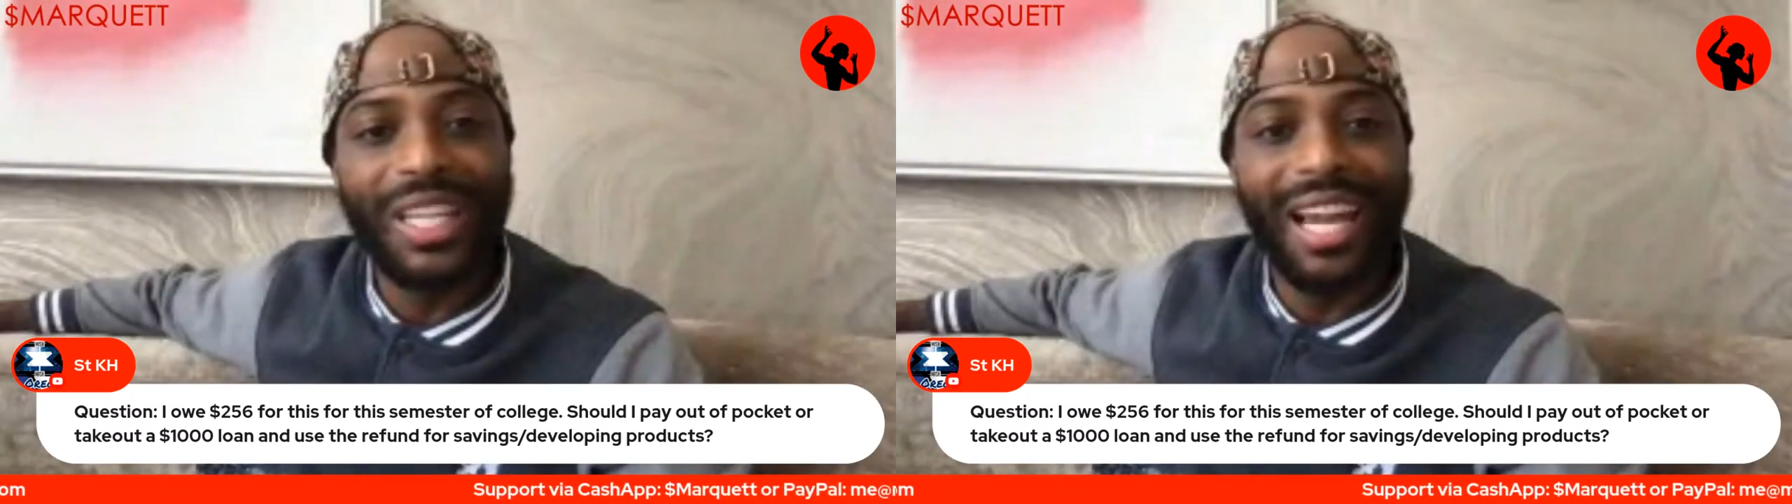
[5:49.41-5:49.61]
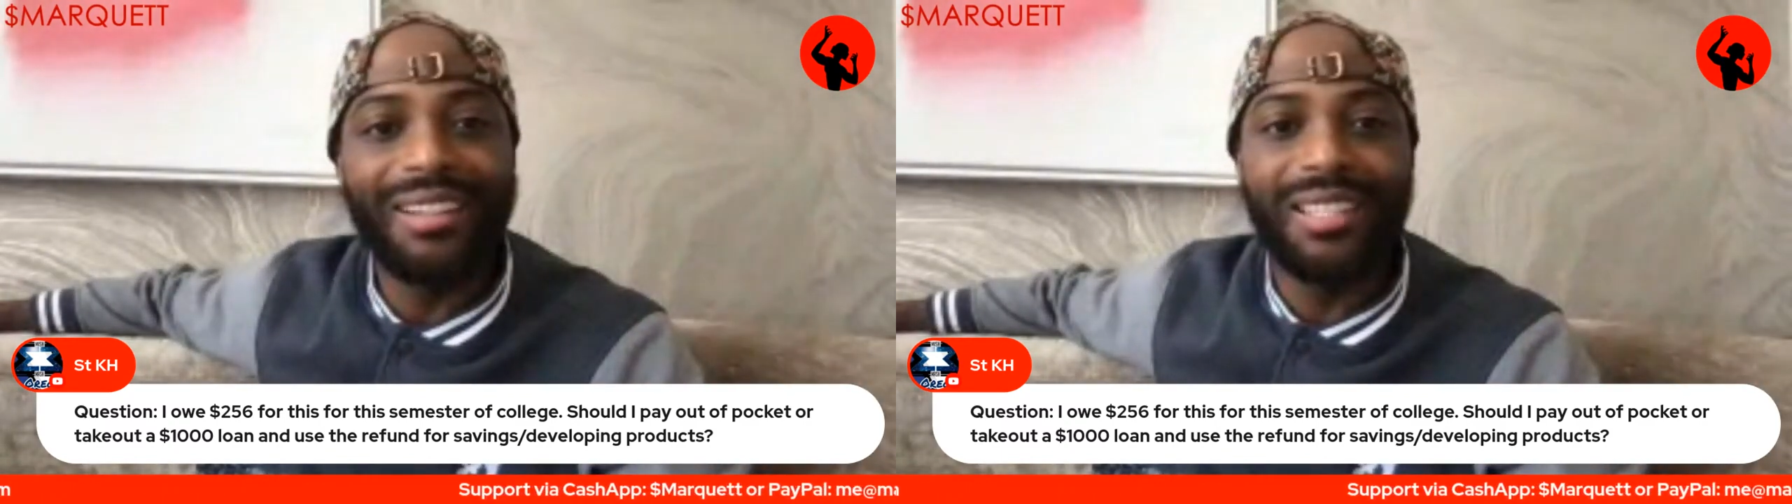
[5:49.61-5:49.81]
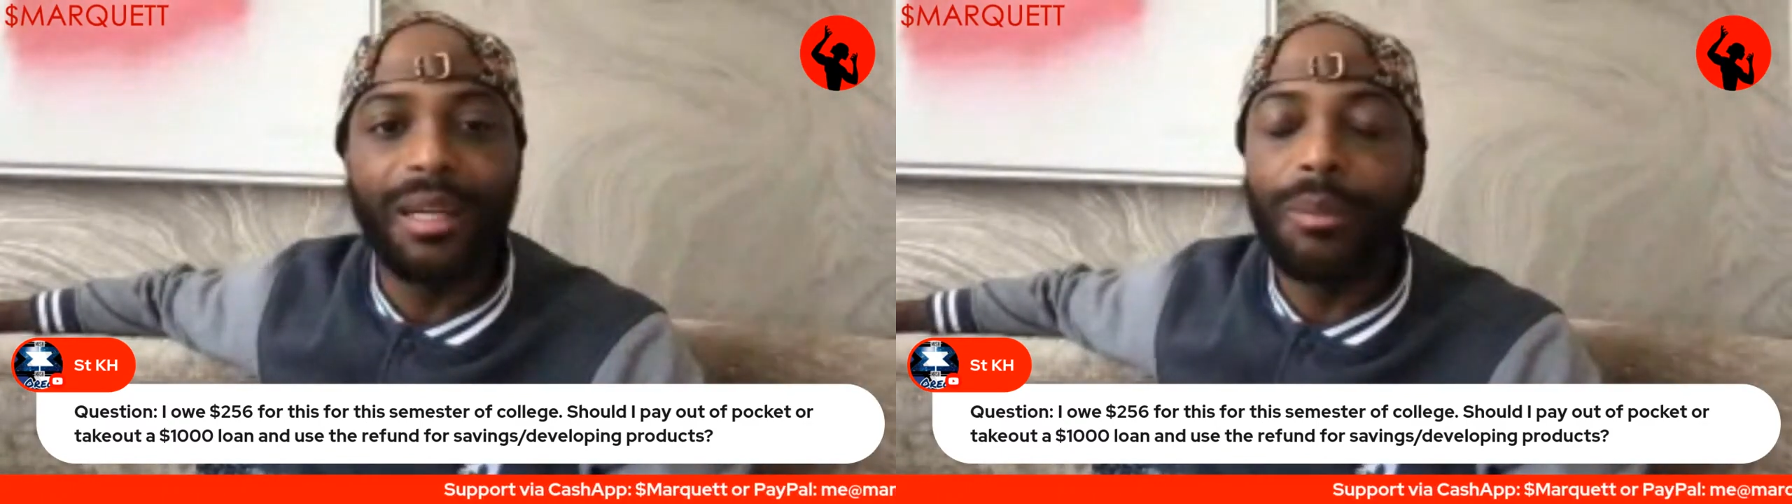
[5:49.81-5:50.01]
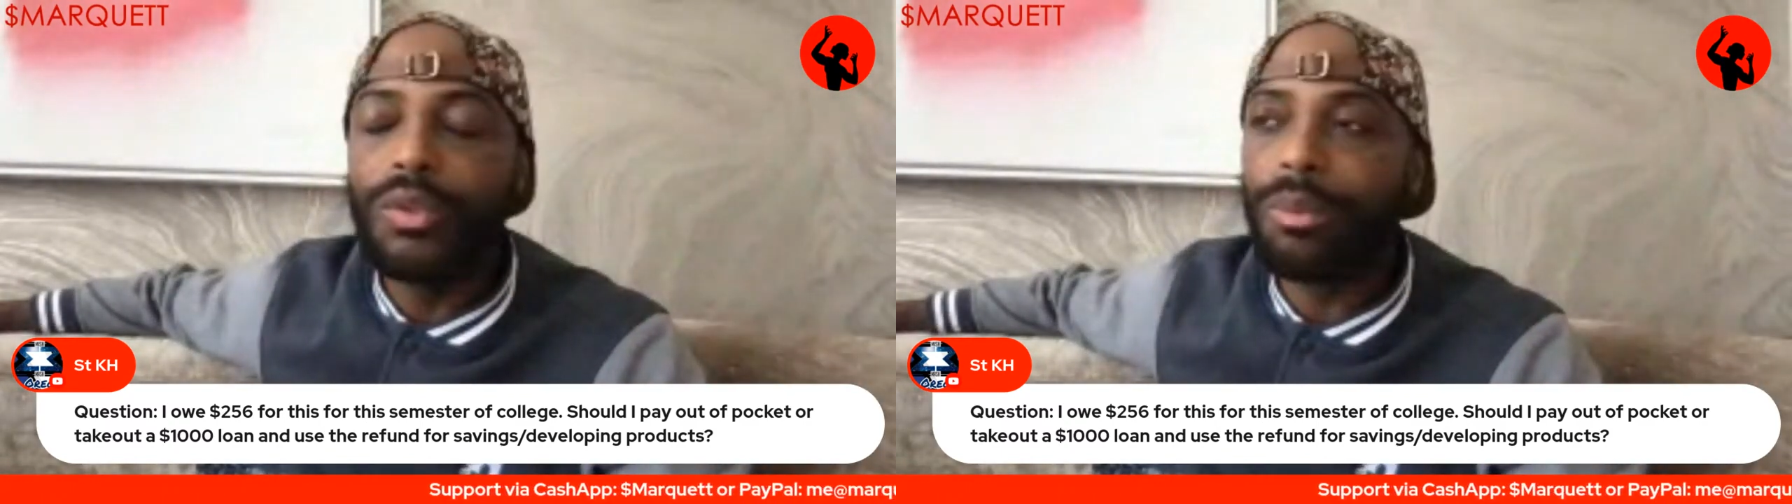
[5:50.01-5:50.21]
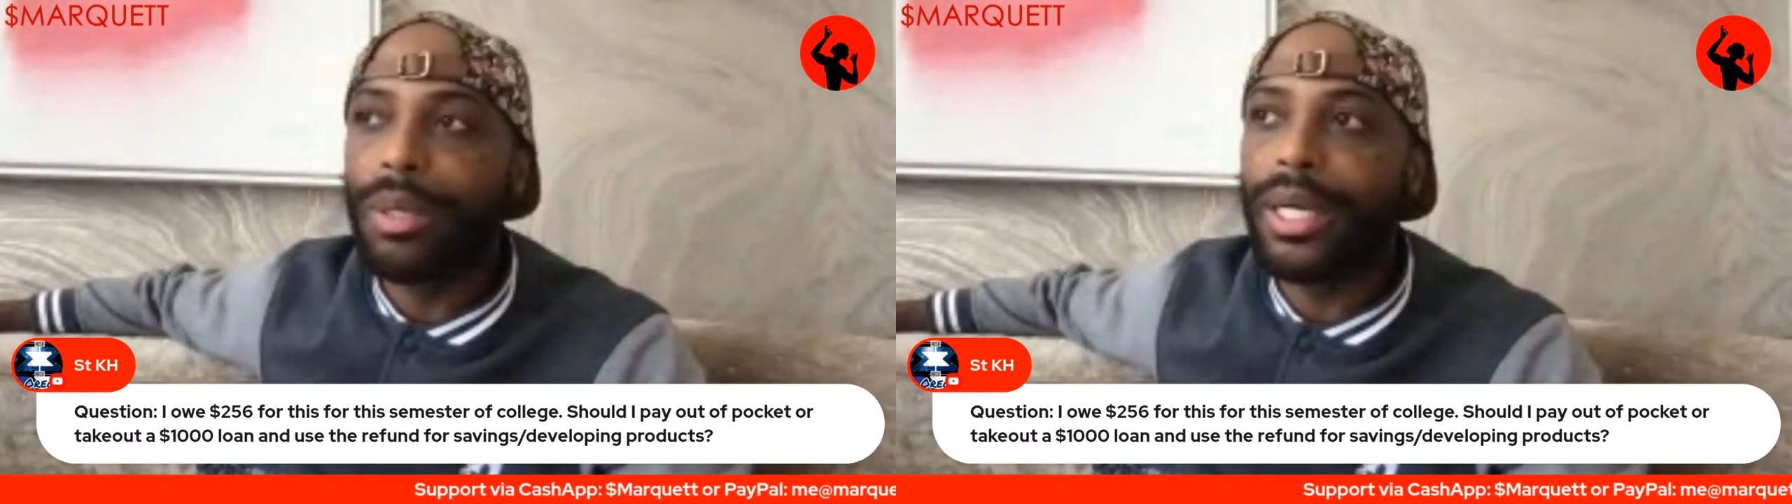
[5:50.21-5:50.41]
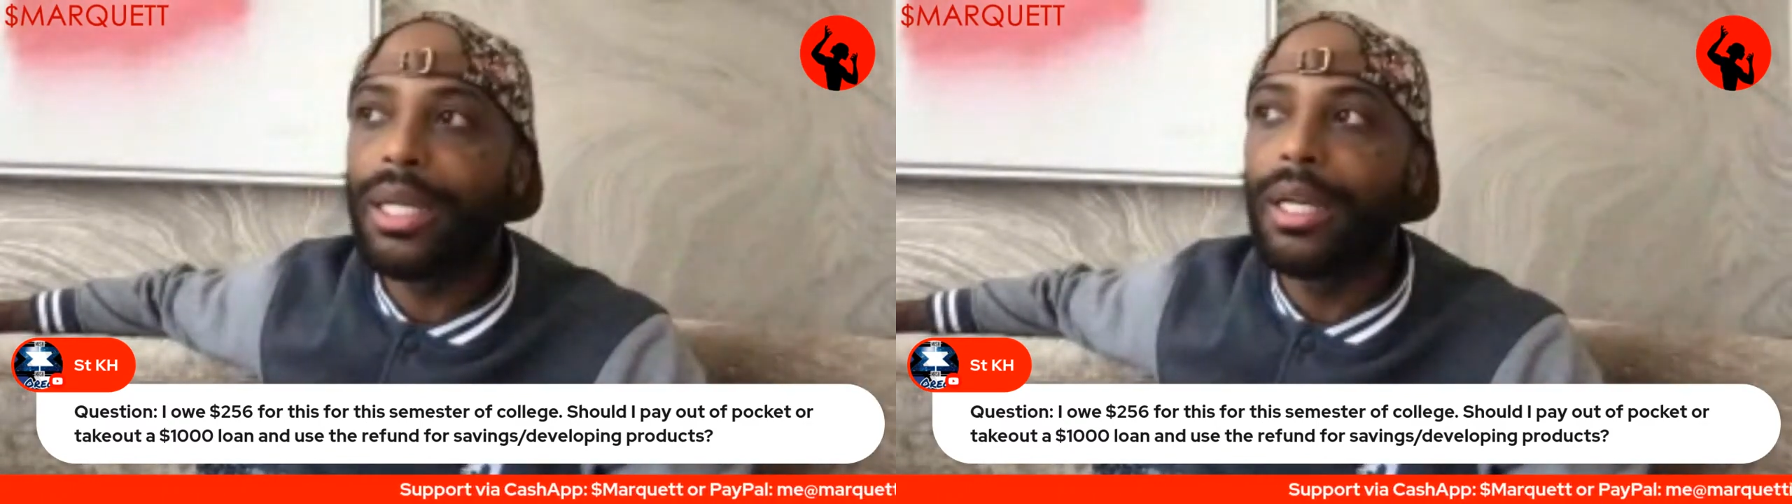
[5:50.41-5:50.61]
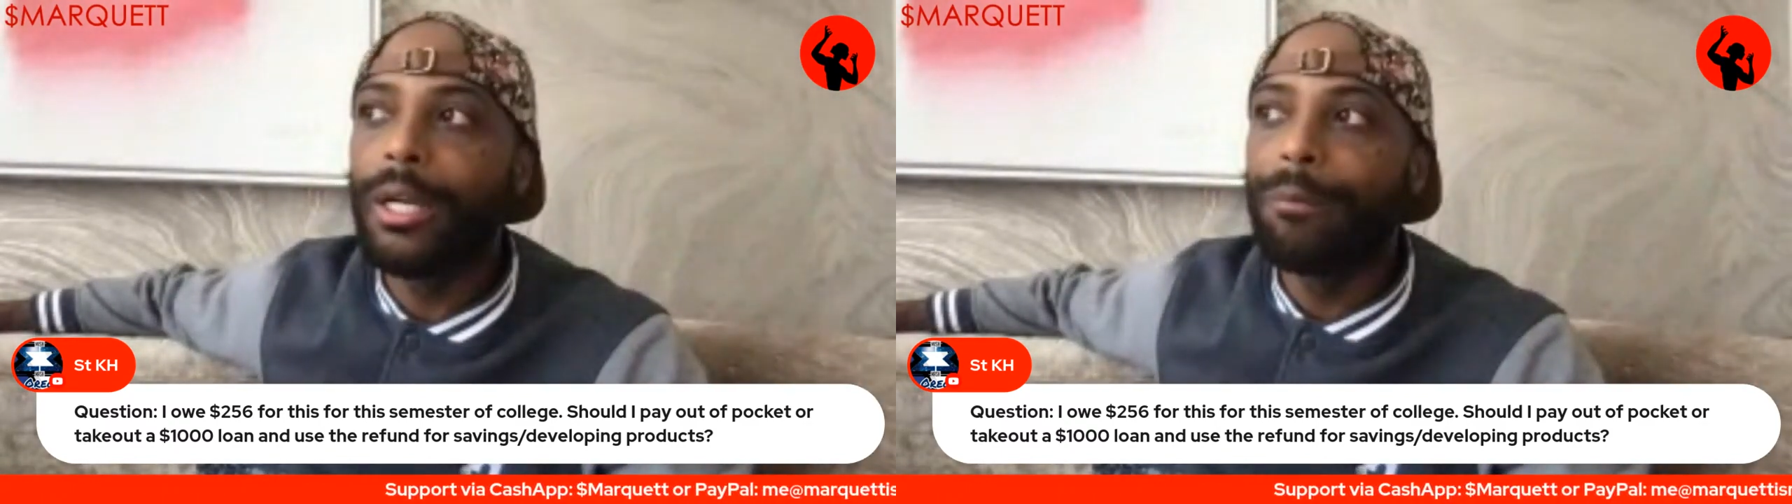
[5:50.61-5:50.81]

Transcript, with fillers: get tips, but